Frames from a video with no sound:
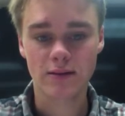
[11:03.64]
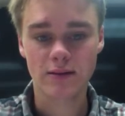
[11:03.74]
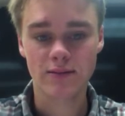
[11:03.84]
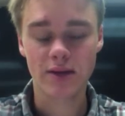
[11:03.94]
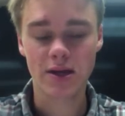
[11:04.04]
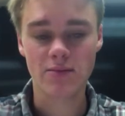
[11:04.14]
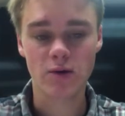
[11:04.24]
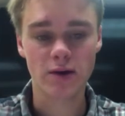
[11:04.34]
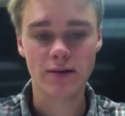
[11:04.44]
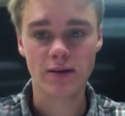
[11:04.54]
many
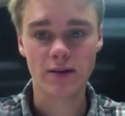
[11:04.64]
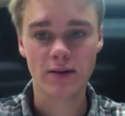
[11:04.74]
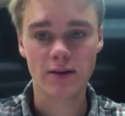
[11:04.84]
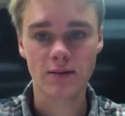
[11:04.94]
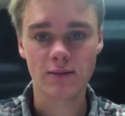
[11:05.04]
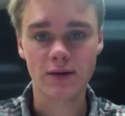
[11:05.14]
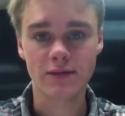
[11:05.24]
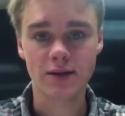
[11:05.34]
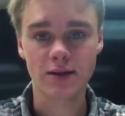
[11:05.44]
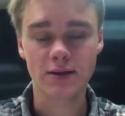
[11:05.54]
more than we've
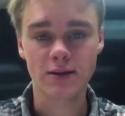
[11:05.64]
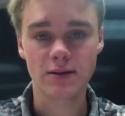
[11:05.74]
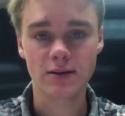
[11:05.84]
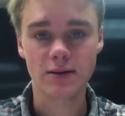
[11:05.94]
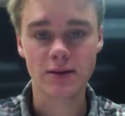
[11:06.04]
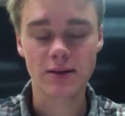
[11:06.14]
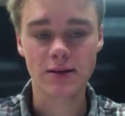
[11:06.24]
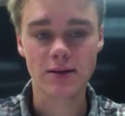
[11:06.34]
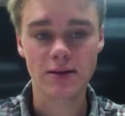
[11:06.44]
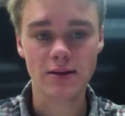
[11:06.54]
done
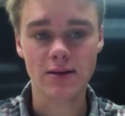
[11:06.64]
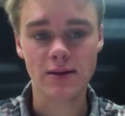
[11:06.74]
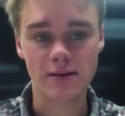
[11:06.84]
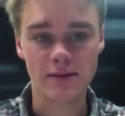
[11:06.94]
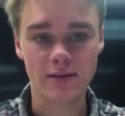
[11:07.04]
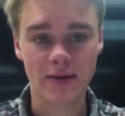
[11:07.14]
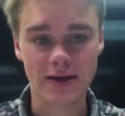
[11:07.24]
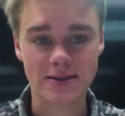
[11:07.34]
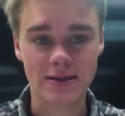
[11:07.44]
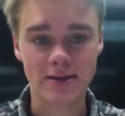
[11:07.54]
in the
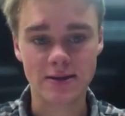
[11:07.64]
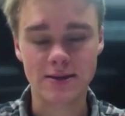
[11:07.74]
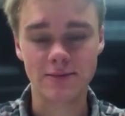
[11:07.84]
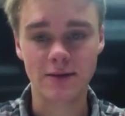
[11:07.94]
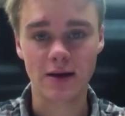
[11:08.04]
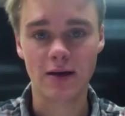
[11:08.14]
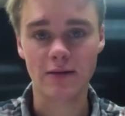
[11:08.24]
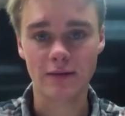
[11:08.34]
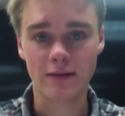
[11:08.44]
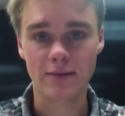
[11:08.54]
past 10 years than we
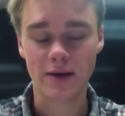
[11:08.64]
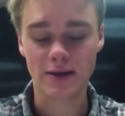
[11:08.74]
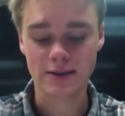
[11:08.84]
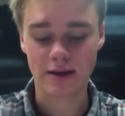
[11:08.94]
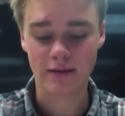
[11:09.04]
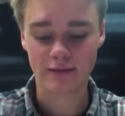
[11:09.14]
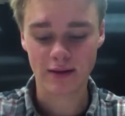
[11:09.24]
have in the past half